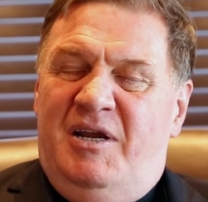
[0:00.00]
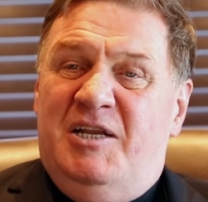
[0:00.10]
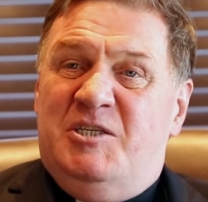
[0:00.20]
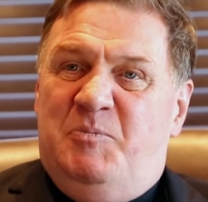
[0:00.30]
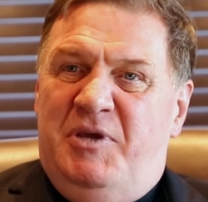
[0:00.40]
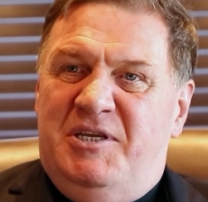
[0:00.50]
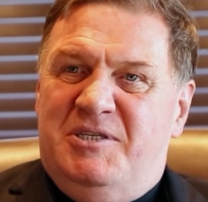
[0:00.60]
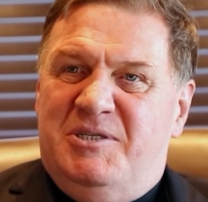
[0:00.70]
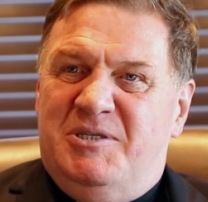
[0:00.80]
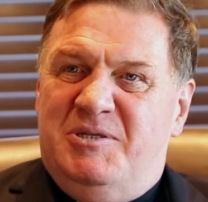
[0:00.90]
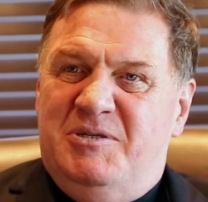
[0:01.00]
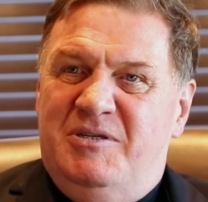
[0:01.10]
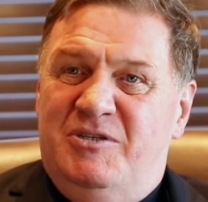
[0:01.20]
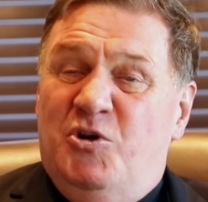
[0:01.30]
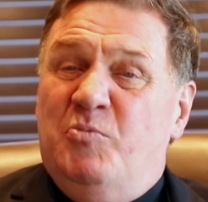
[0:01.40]
And it's peace.
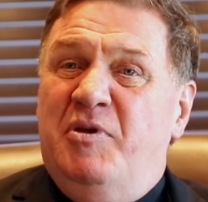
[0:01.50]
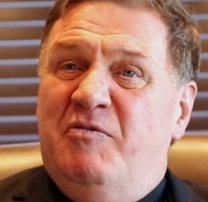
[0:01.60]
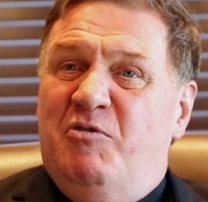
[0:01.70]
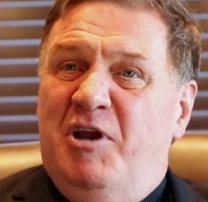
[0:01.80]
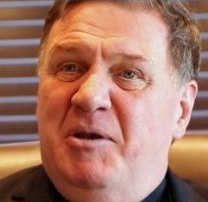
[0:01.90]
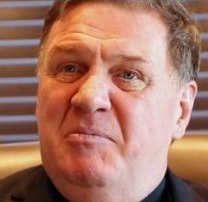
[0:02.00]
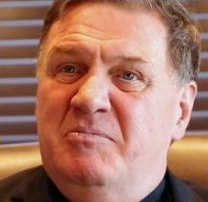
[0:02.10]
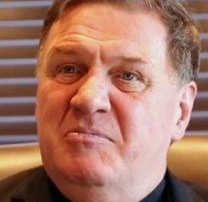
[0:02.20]
Don't be afraid.